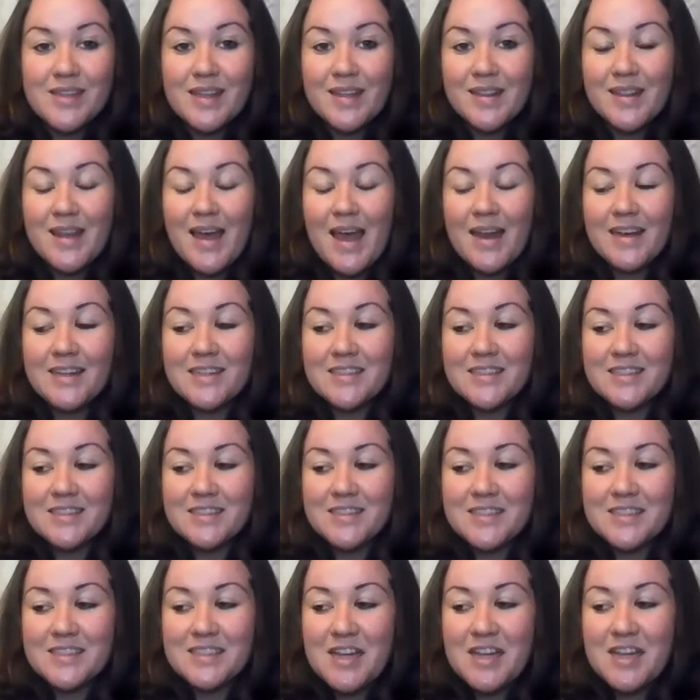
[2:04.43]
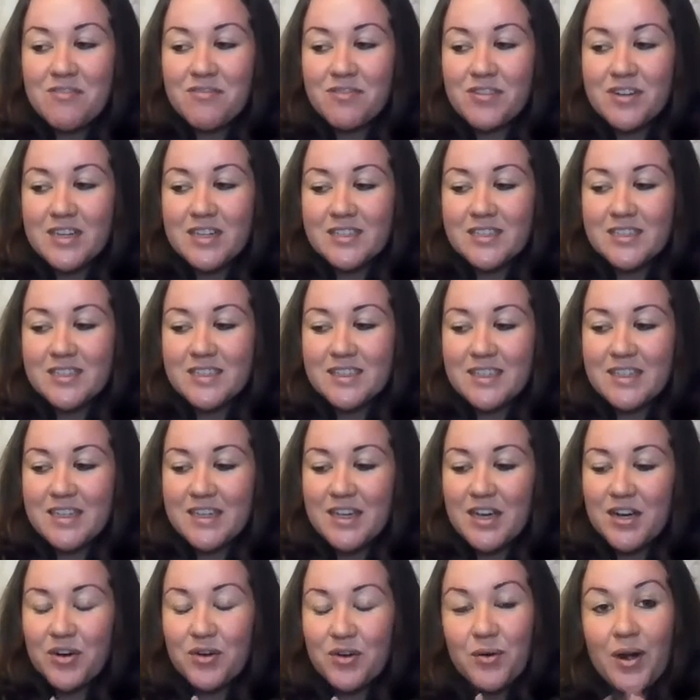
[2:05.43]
And that is definitely a